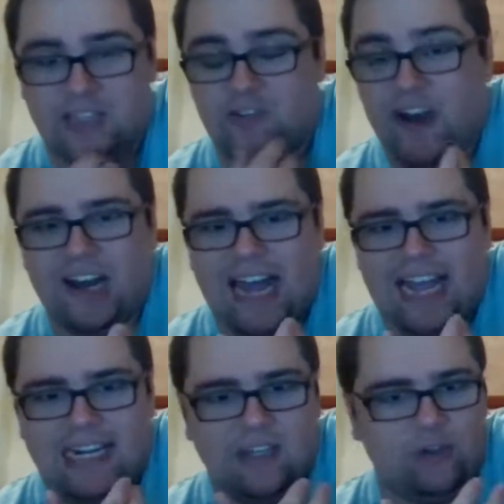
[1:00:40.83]
it's very
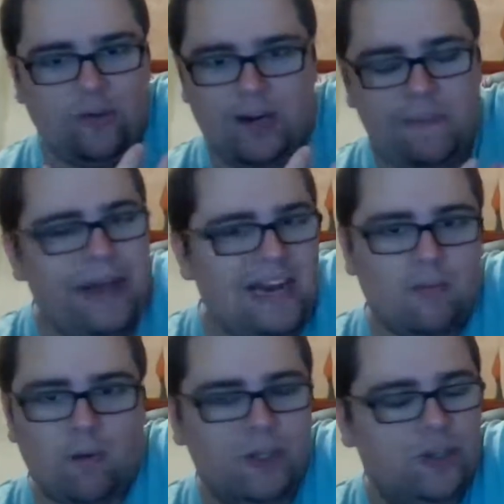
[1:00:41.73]
likely that you're in a
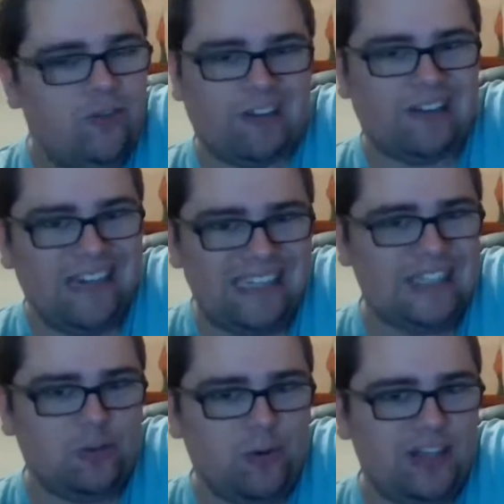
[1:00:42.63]
panic mode, that you're not going to
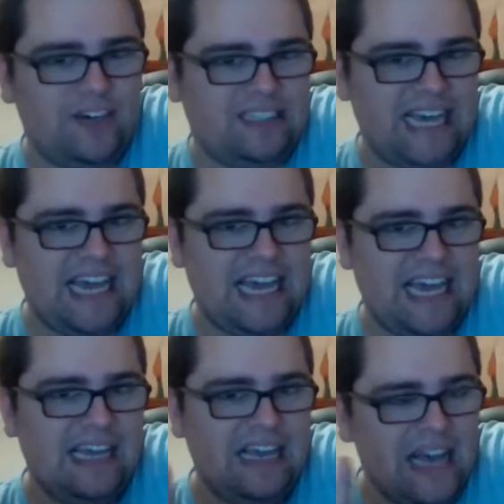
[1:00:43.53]
listen to what they're
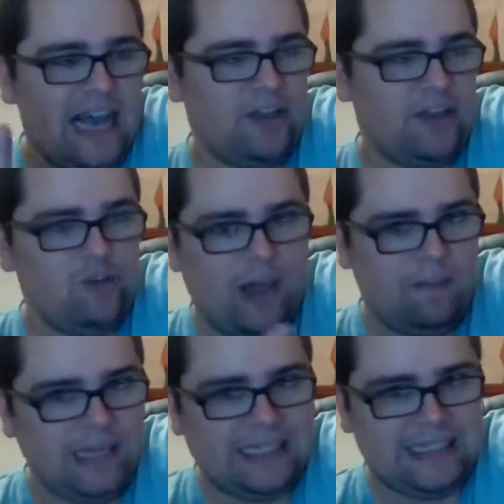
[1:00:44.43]
saying, and that you
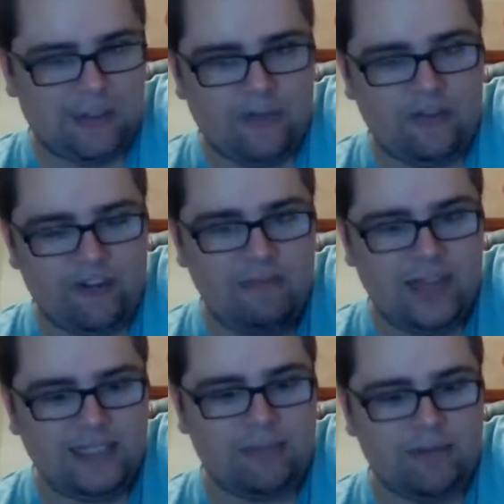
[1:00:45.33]
can miss some of the
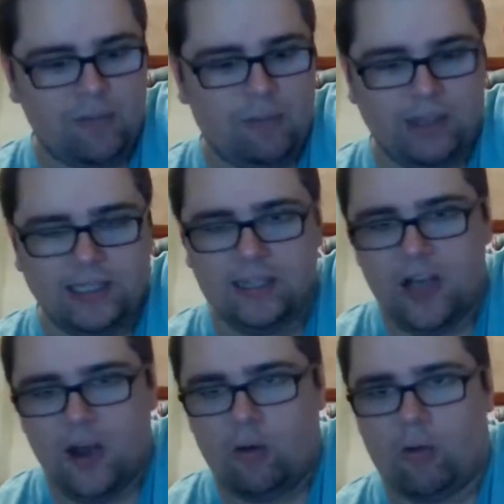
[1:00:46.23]
framing and some of the points
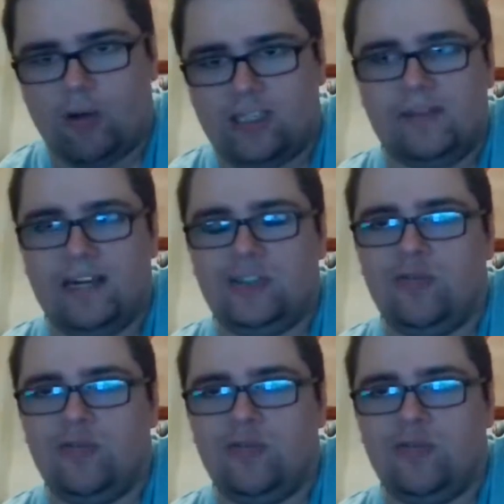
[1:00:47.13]
or, or something.